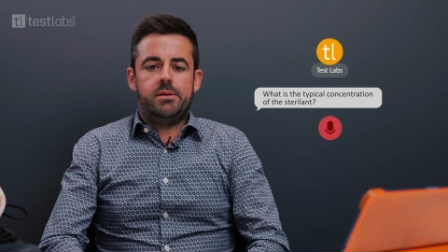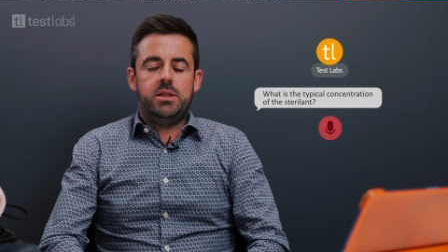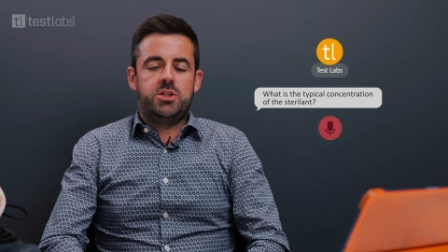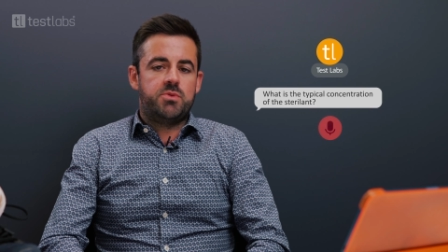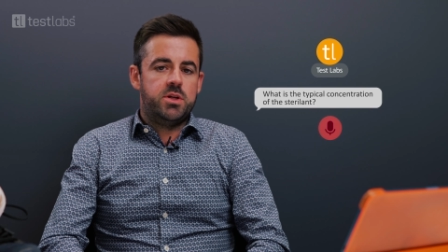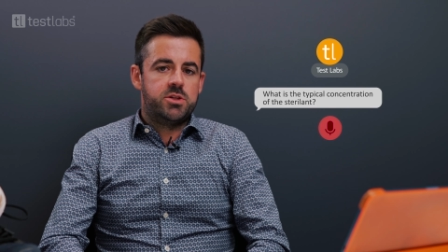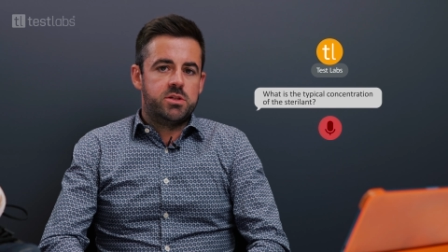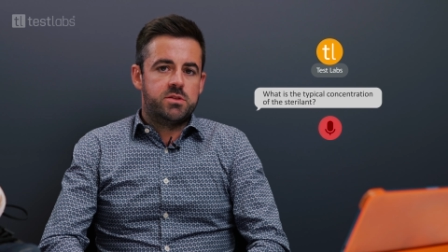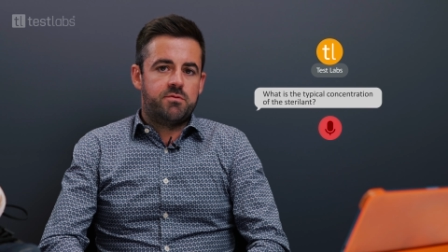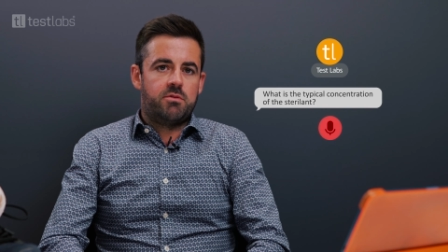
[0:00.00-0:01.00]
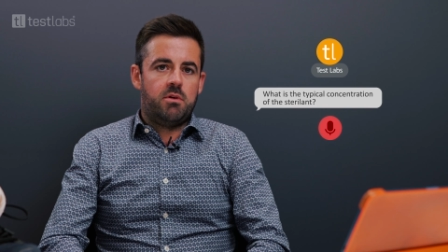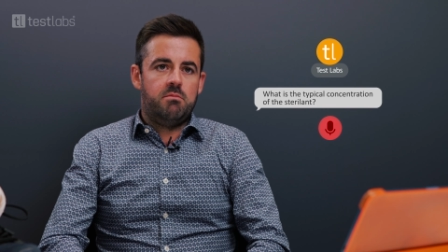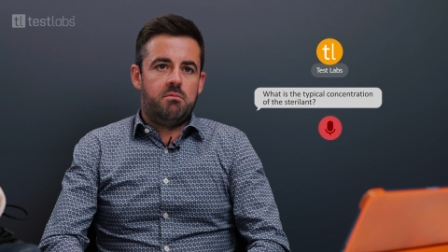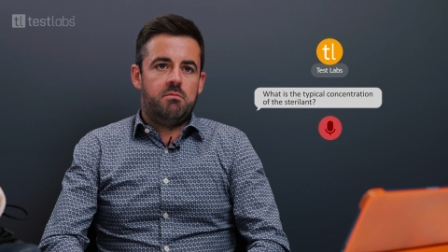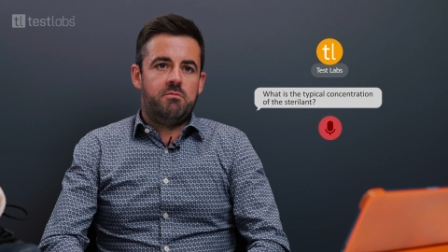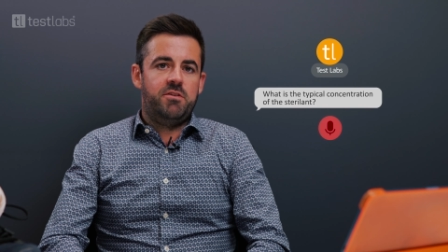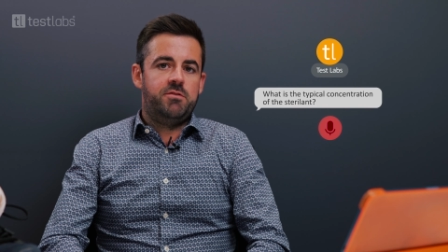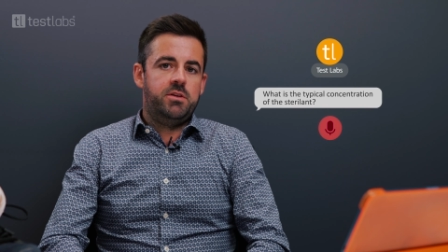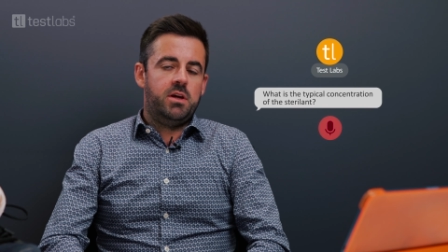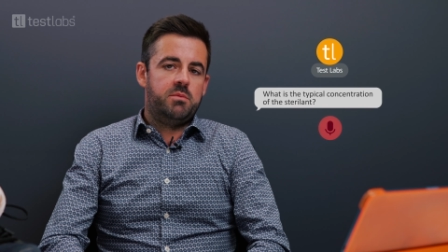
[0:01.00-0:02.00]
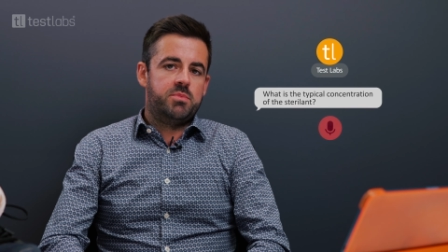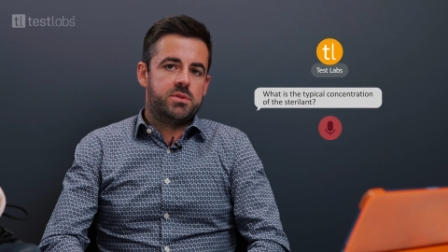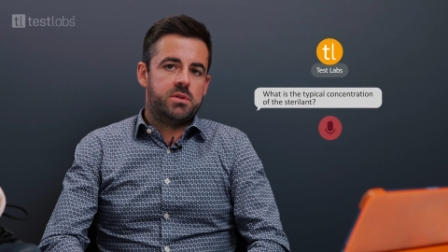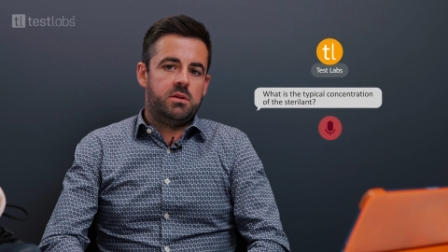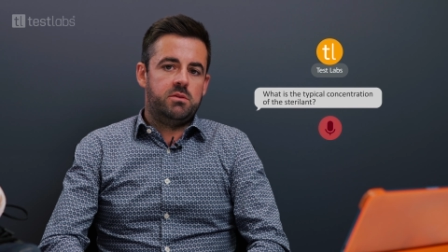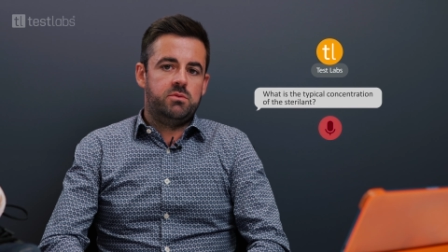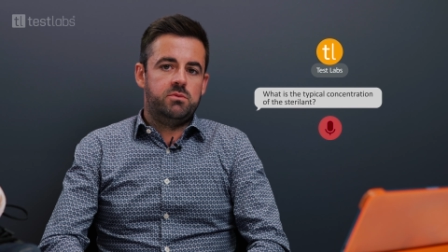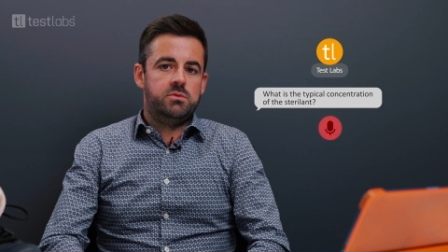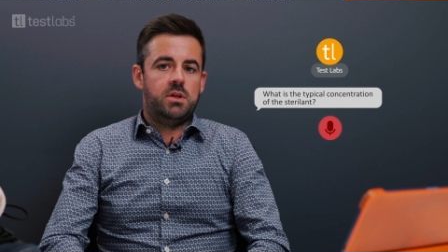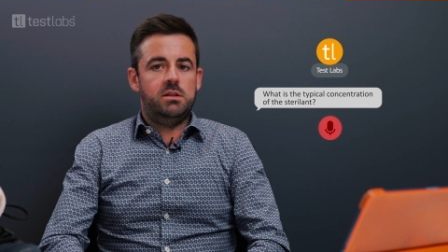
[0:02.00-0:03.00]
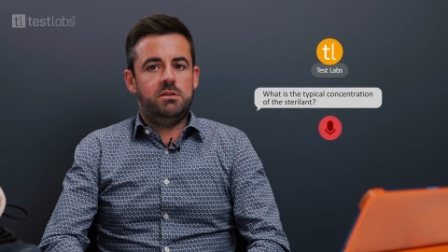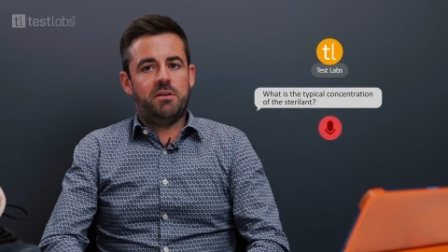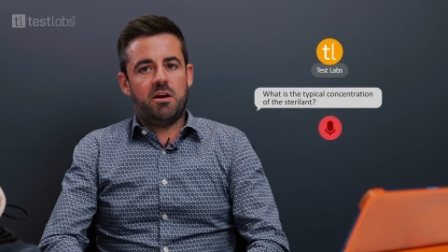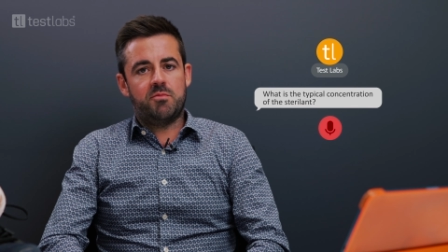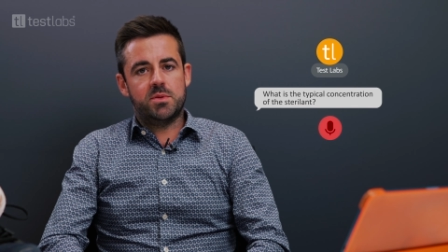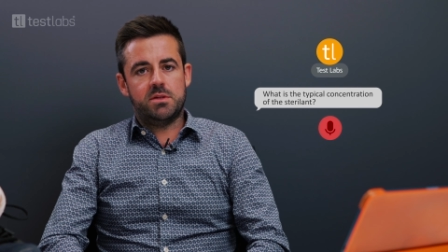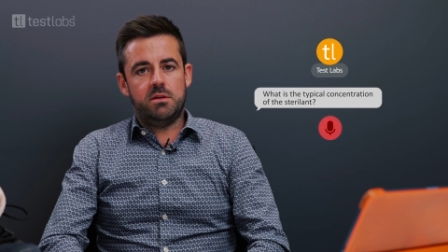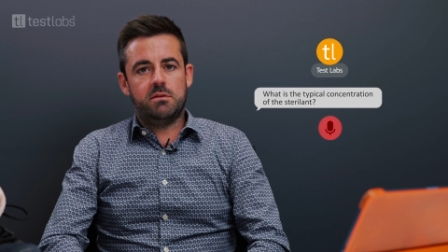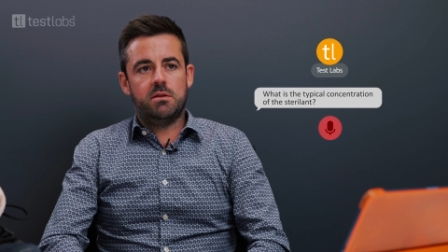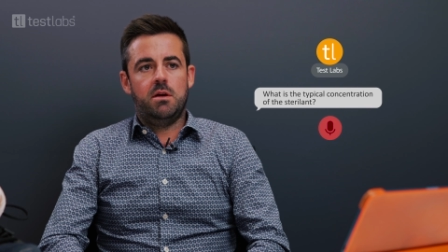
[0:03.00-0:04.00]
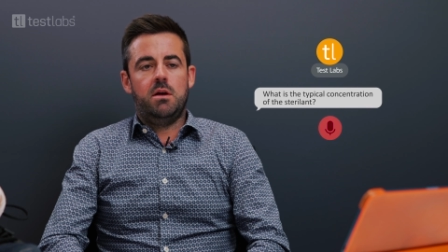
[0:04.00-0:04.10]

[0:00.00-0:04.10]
it ranges from 58% to 95%.